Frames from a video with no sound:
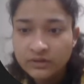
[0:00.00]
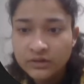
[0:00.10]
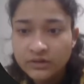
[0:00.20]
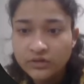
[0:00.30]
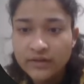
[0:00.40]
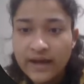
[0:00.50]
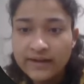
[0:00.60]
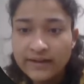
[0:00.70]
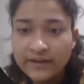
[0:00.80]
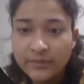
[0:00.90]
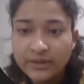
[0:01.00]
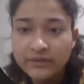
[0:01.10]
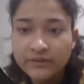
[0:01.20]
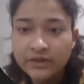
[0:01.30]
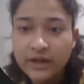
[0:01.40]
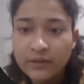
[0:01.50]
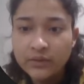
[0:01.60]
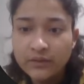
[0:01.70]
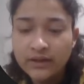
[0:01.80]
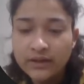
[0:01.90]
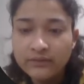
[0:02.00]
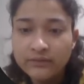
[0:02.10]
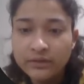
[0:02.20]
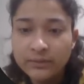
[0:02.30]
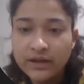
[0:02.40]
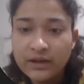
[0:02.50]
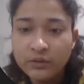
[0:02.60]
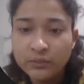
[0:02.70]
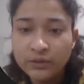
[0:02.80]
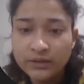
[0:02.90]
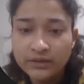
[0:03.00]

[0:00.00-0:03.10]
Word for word: So that element with count 1 will be our output.